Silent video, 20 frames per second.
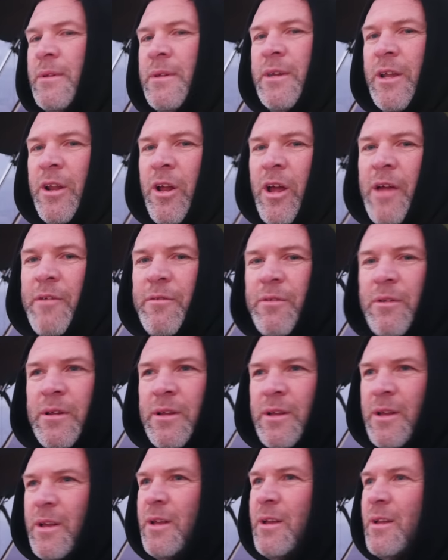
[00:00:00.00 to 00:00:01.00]
you know,
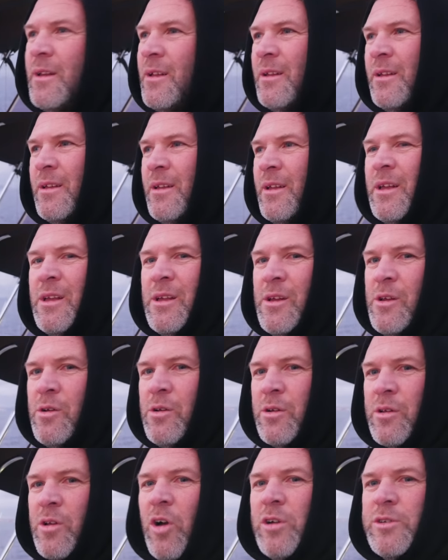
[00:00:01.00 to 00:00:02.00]

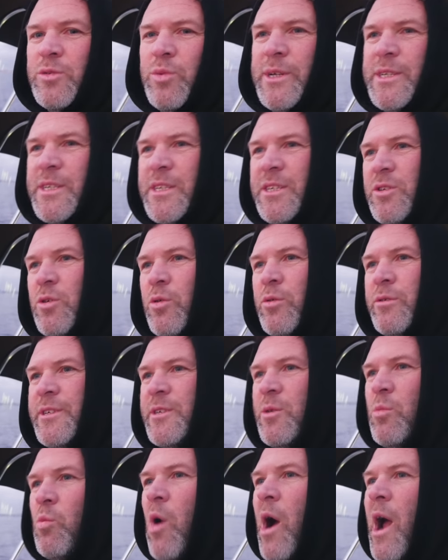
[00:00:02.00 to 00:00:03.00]
because we're just doing
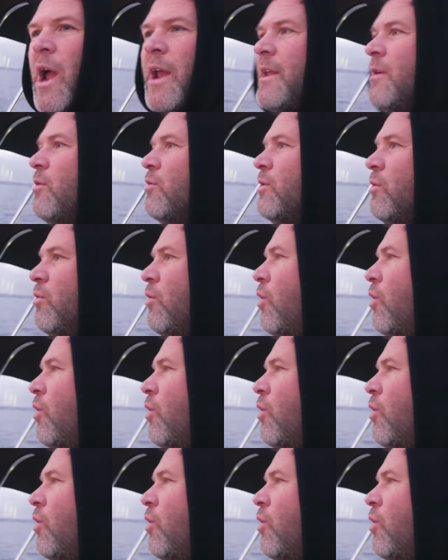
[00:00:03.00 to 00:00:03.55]
some wading, we're,